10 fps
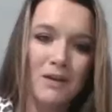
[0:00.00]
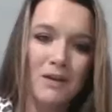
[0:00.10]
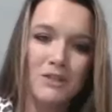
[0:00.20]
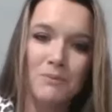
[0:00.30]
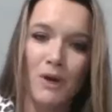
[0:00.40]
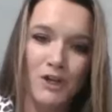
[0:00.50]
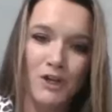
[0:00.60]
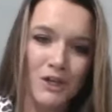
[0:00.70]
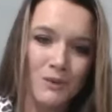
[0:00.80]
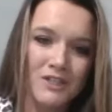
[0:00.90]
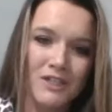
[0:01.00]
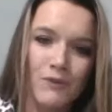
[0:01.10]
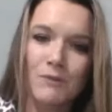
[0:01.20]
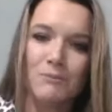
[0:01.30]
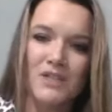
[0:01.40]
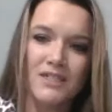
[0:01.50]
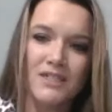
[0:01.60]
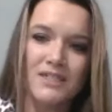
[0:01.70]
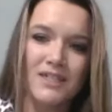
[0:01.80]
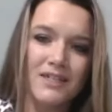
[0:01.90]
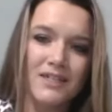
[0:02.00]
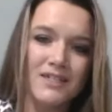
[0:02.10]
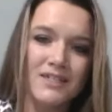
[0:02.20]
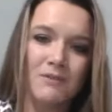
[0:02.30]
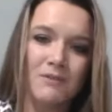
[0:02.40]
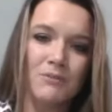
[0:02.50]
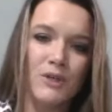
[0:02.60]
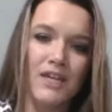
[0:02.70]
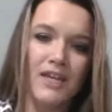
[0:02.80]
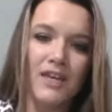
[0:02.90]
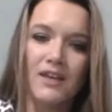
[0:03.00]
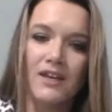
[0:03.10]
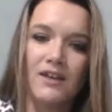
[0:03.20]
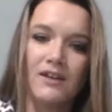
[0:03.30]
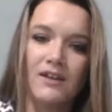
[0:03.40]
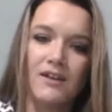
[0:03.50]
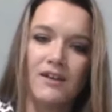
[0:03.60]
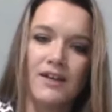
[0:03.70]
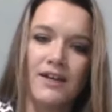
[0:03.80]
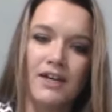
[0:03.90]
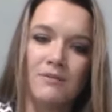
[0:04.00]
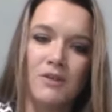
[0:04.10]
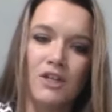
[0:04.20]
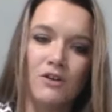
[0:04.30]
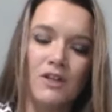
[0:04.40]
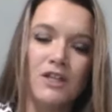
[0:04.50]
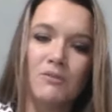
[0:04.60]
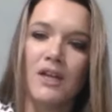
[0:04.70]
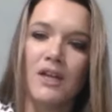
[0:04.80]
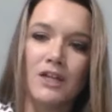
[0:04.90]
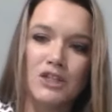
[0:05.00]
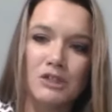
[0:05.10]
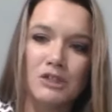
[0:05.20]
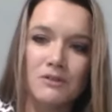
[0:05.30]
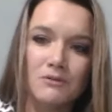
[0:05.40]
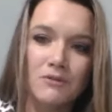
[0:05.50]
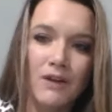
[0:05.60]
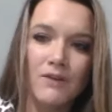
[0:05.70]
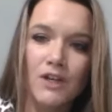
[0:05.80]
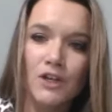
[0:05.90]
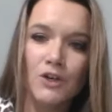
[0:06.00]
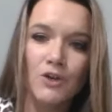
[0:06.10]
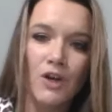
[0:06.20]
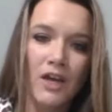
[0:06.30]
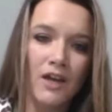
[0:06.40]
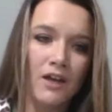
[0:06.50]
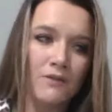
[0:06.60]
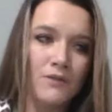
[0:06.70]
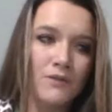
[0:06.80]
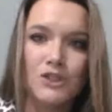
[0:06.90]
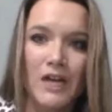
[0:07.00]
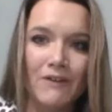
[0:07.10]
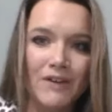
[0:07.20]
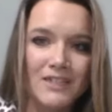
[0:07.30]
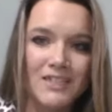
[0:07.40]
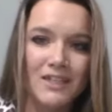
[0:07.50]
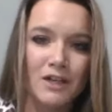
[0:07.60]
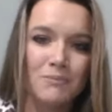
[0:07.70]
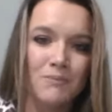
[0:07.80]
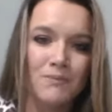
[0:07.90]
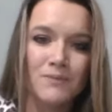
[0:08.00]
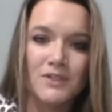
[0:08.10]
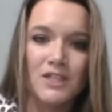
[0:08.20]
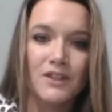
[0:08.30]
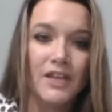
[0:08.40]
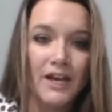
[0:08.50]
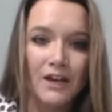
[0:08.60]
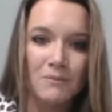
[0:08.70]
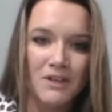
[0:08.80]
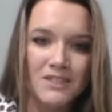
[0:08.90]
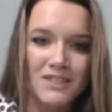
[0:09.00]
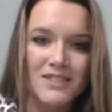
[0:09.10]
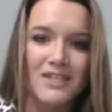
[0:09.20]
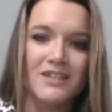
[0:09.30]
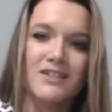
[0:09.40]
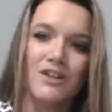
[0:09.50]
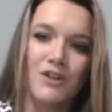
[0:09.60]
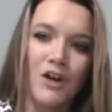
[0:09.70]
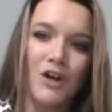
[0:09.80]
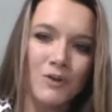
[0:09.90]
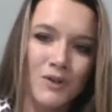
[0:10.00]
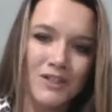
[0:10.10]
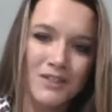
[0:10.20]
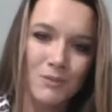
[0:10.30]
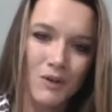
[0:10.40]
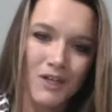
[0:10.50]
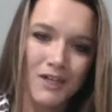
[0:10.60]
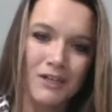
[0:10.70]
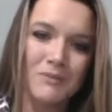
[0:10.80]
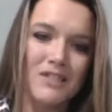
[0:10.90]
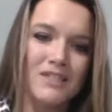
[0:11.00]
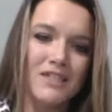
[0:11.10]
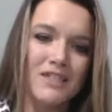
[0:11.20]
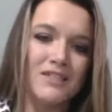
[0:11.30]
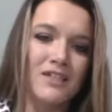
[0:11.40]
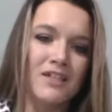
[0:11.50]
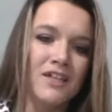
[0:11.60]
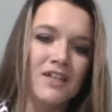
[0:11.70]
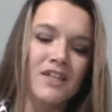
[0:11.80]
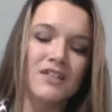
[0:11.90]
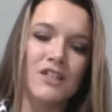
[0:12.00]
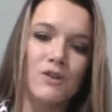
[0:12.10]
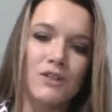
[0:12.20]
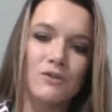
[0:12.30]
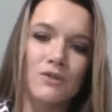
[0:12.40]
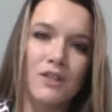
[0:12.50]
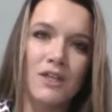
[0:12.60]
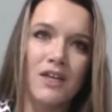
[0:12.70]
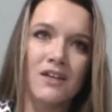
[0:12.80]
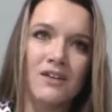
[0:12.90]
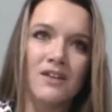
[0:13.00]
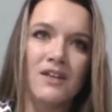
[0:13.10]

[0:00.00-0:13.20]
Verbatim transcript: able to partner with different businesses and bring in, um, you know, a little bit extra revenue and foot traffic to their to their businesses, along with supporting our business. And so it's really